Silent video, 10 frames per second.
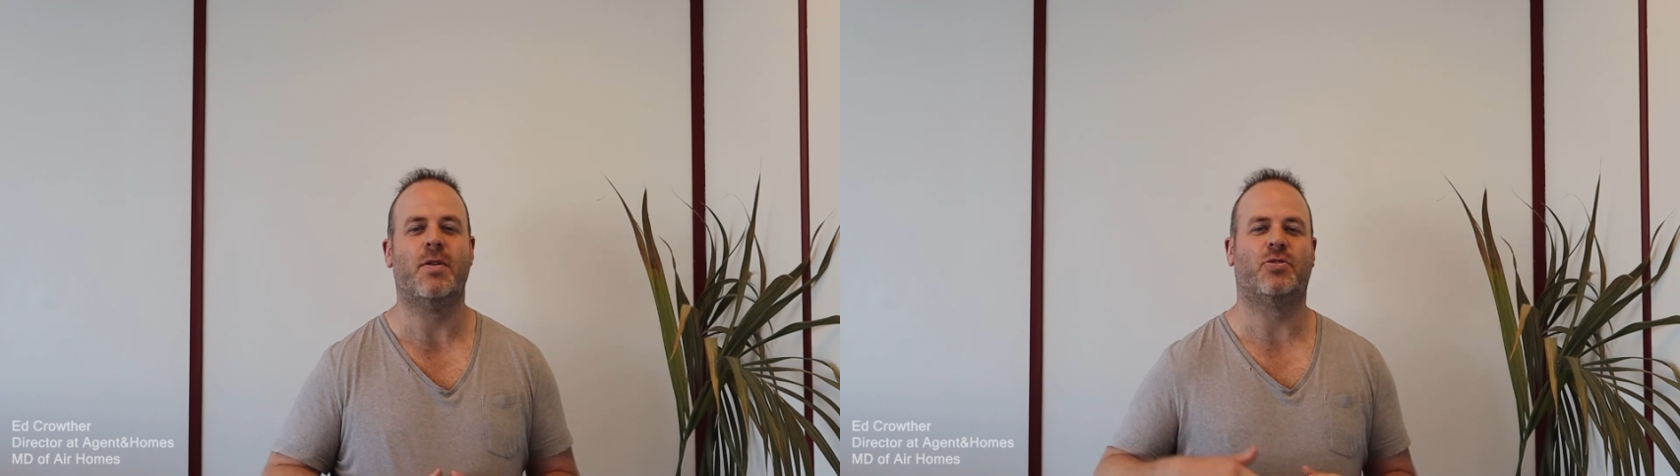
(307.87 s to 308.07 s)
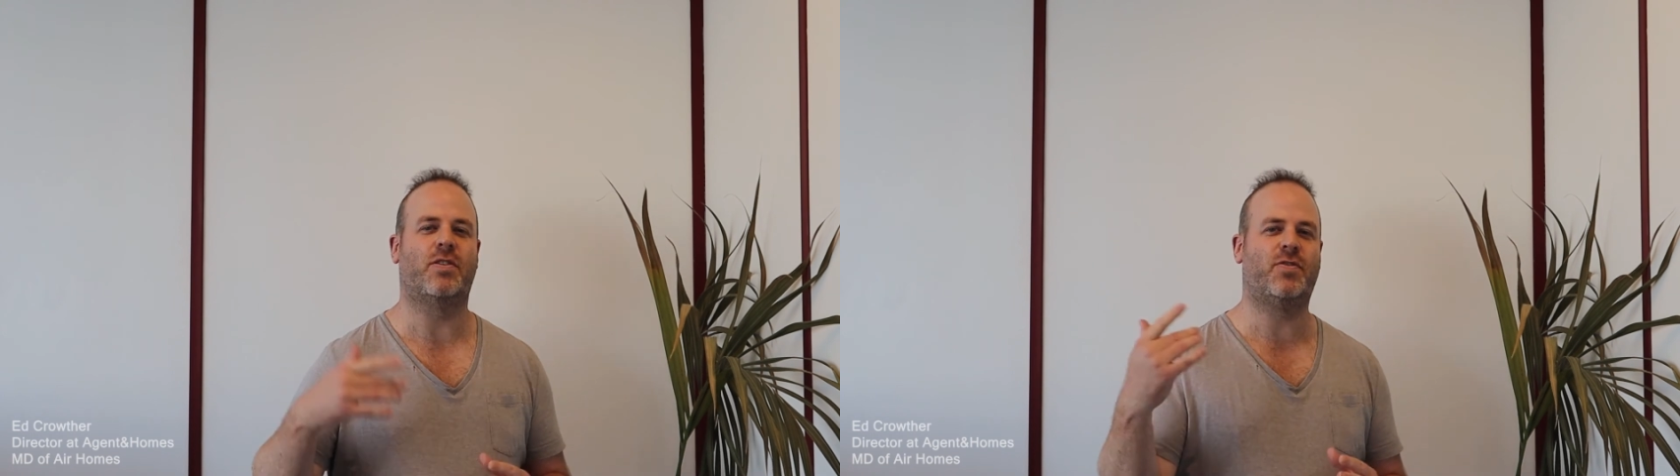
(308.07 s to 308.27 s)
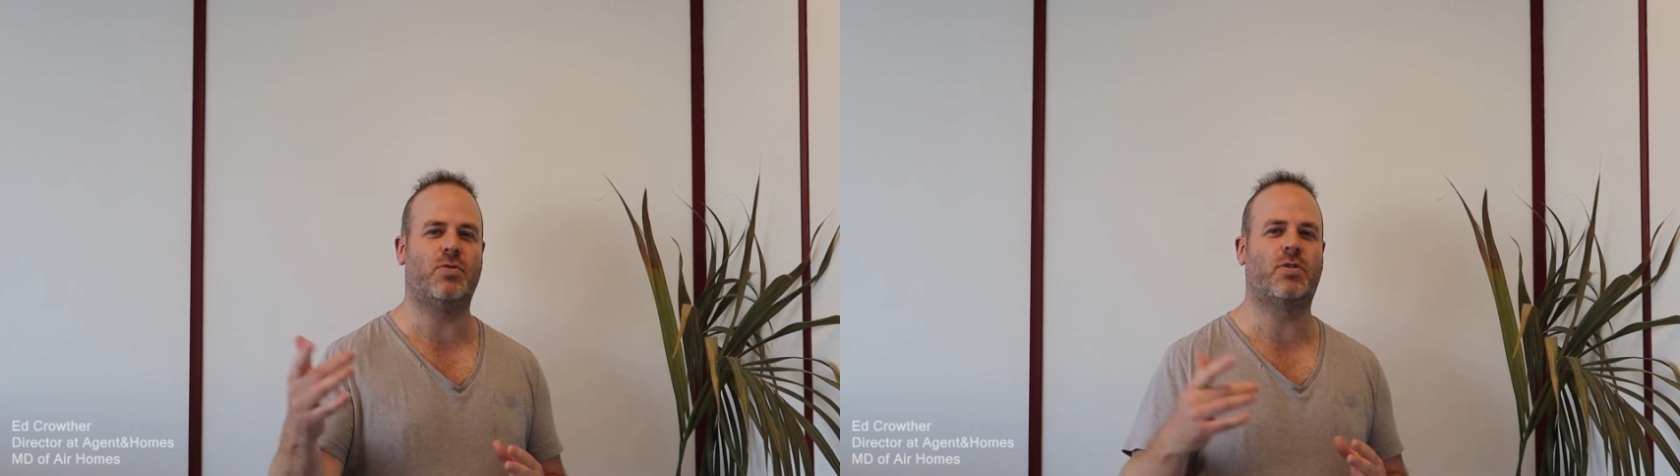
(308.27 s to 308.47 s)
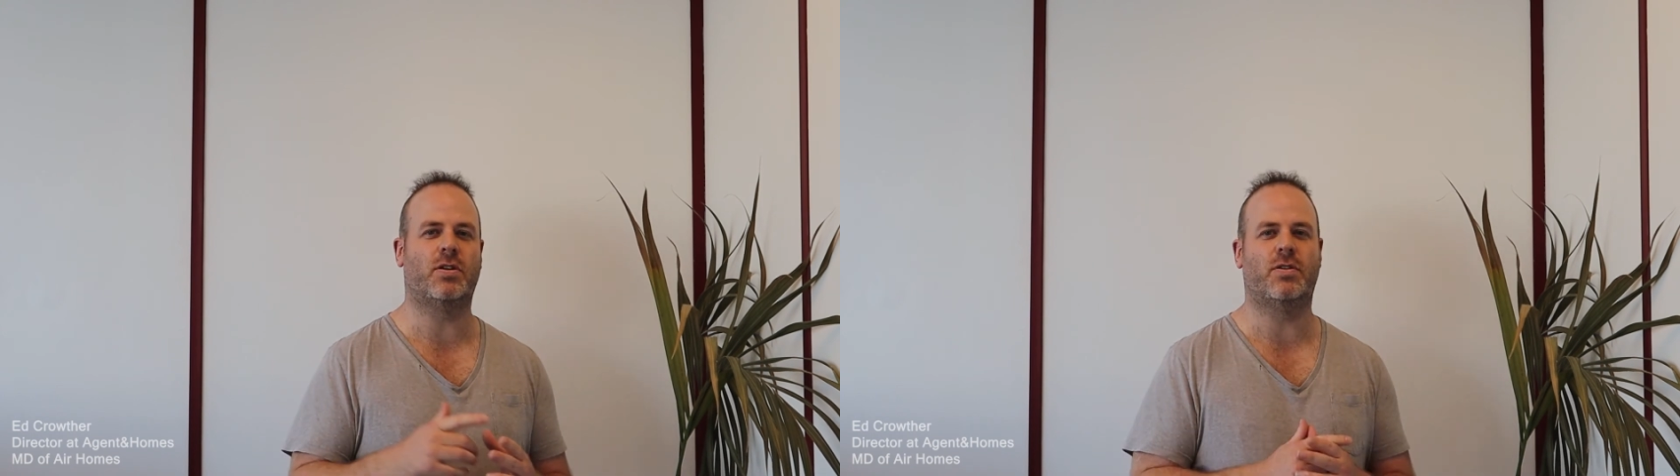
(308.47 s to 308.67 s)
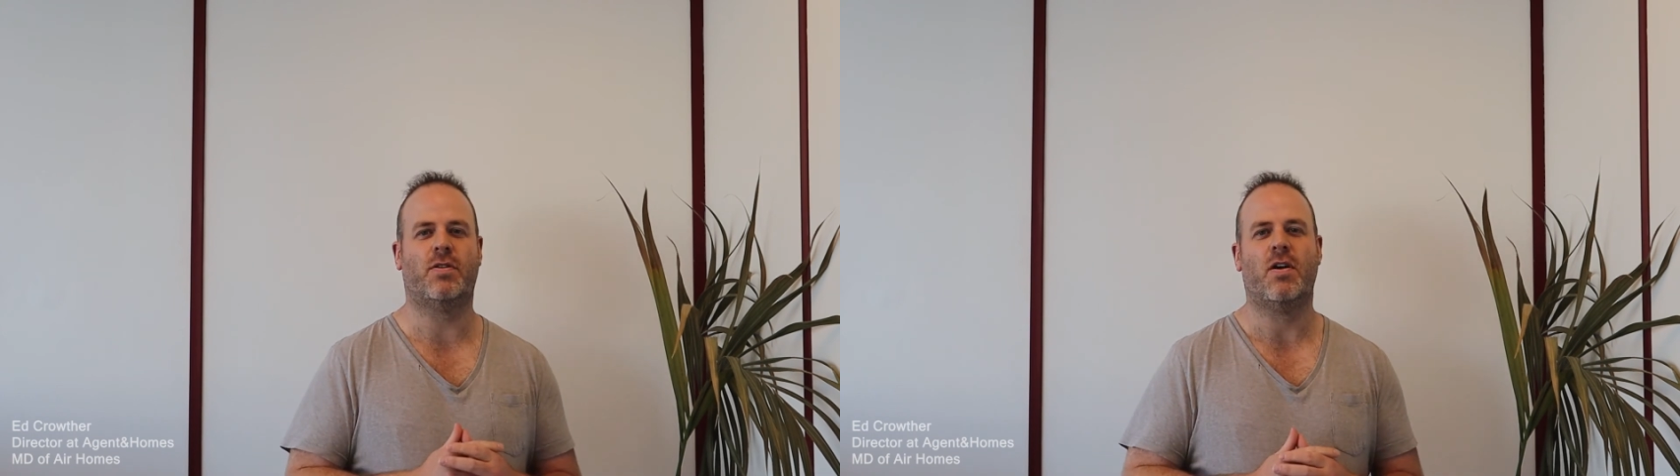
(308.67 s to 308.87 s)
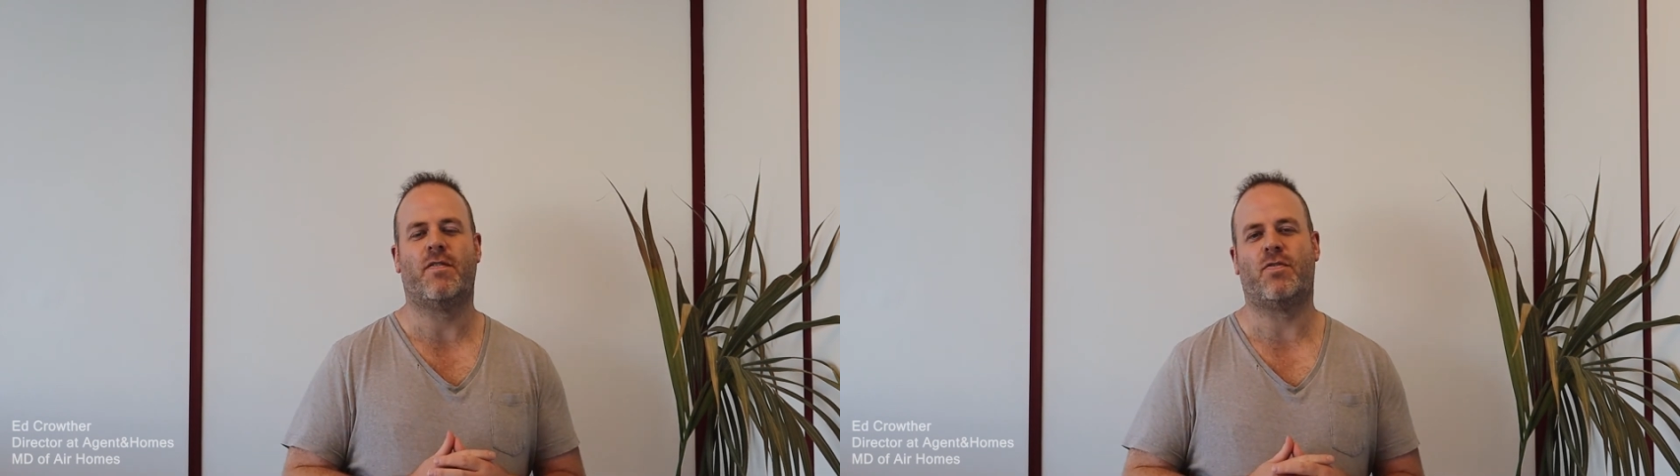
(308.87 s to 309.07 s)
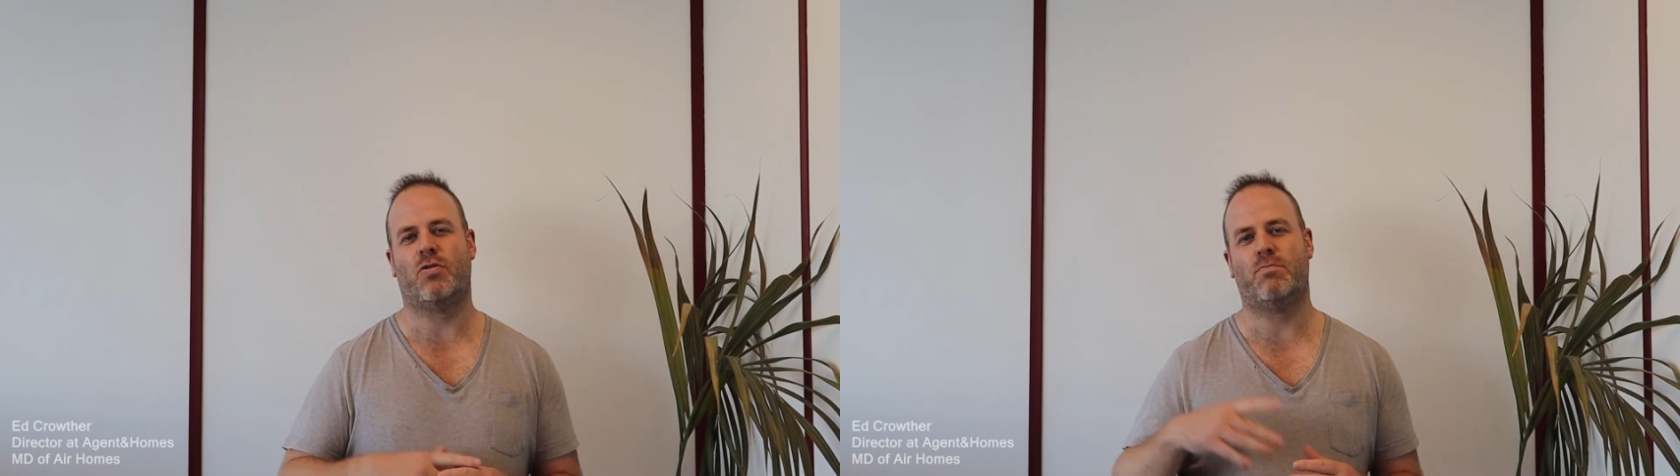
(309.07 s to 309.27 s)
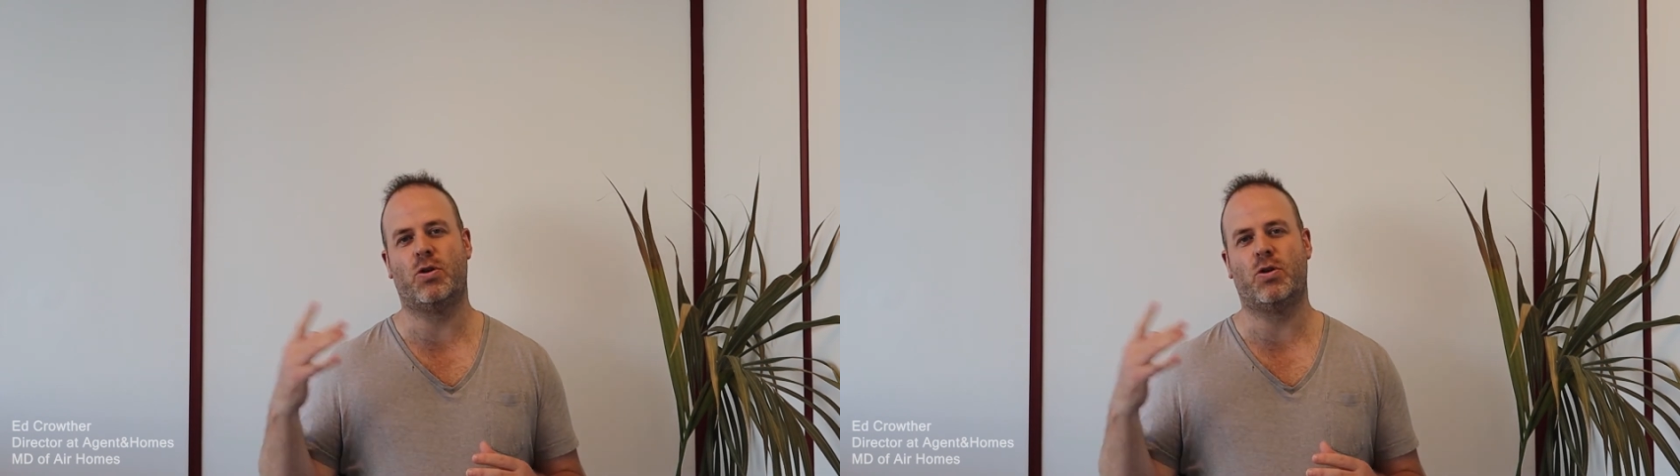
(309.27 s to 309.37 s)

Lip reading: So if you can form